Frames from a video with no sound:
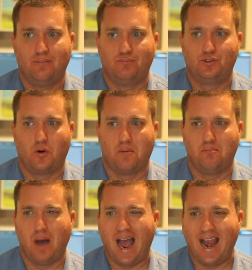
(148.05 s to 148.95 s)
sort
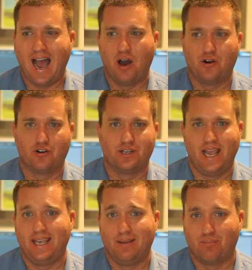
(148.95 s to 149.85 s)
of buyout or
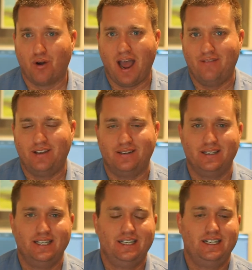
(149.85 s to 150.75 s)
taking private
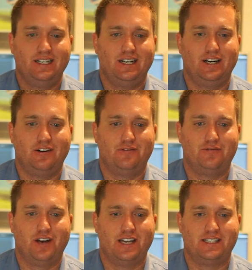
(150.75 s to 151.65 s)

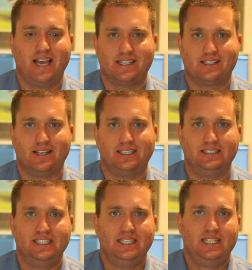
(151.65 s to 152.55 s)
of Tesla.
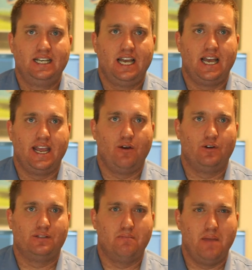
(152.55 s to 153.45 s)
It
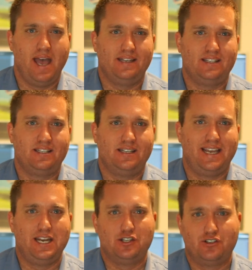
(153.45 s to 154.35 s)
was met
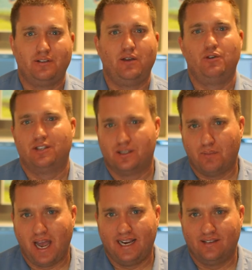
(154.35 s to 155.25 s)
initially with a
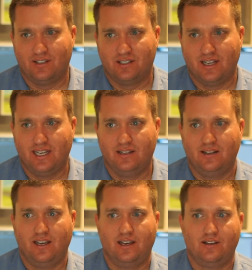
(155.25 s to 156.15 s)
spike in
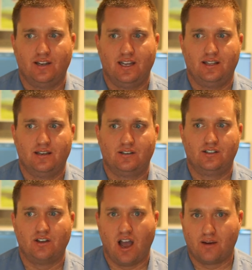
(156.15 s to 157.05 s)
the
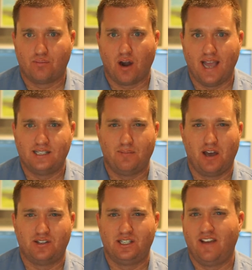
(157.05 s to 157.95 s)
stock price,
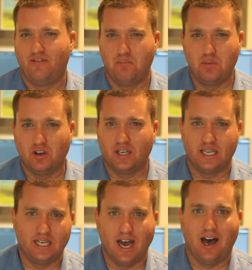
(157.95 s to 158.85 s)
about $7
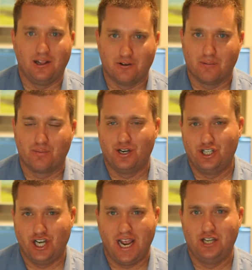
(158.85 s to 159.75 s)
billion
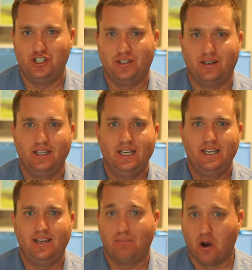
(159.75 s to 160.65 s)
appreciation
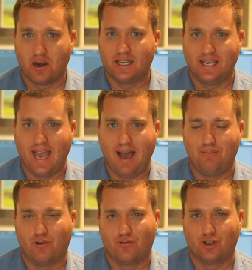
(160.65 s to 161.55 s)
in market
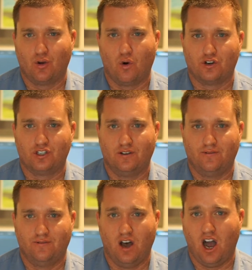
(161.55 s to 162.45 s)
cap over the course
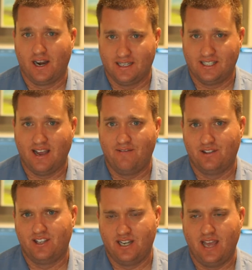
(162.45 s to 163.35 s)
of August
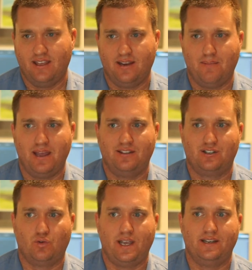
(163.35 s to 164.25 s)
7th, the day that he made the
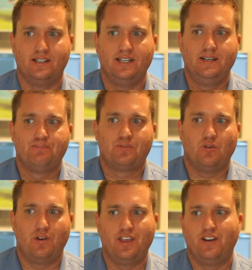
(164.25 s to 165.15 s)
tweet.
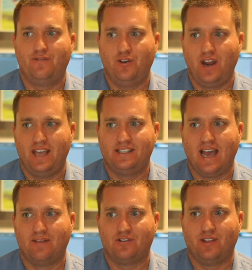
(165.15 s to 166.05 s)
Within a few days
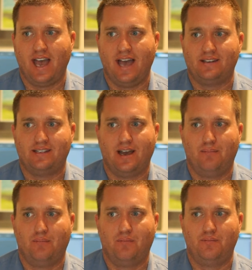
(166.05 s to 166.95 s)
after that,
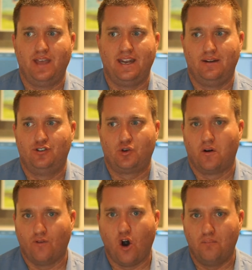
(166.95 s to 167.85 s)
that had sort
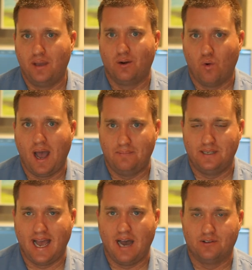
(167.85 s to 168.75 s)
of all been
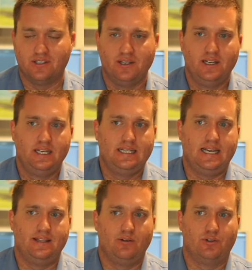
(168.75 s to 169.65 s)
wiped out.
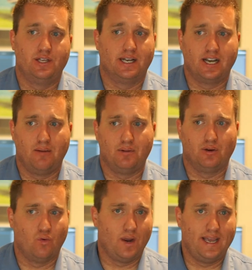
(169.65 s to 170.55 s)
And then within a couple
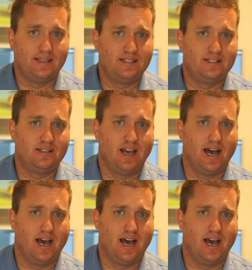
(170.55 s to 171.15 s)
of weeks